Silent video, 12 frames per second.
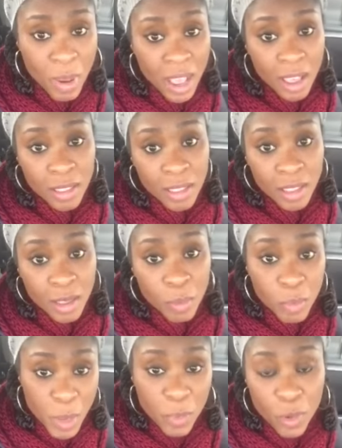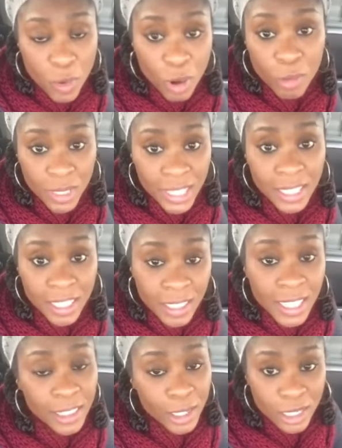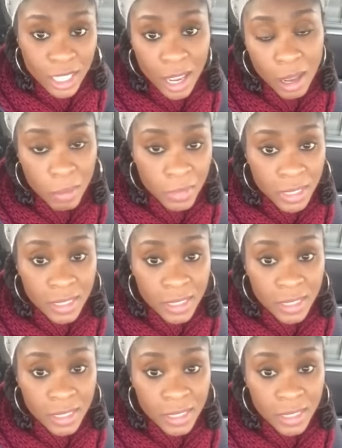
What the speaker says: about people who are really good at their job.